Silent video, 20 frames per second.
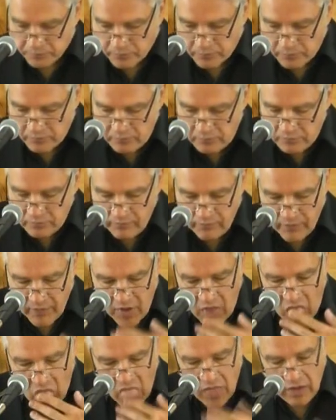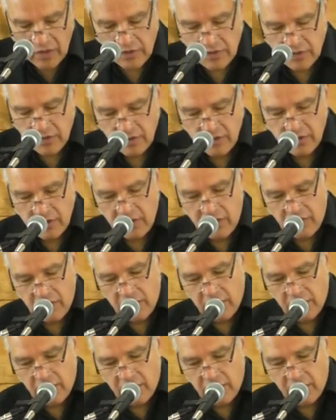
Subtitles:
[no speech]